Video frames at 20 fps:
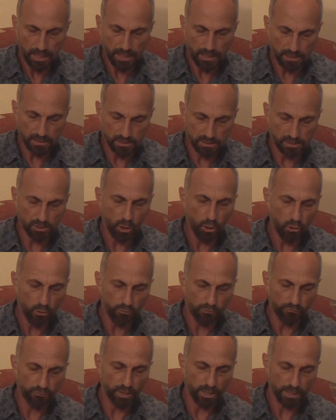It's
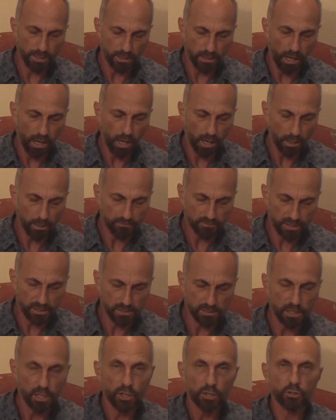so fucking
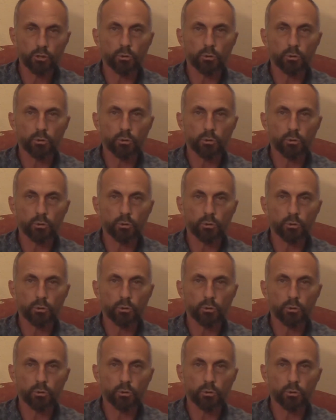obvious.